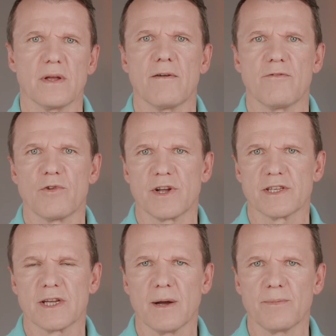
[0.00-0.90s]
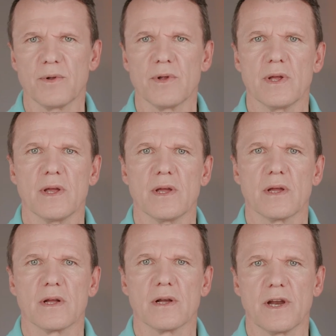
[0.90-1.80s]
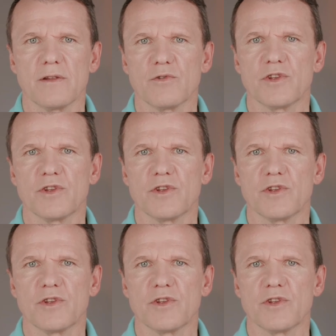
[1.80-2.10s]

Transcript: For example, Greenwood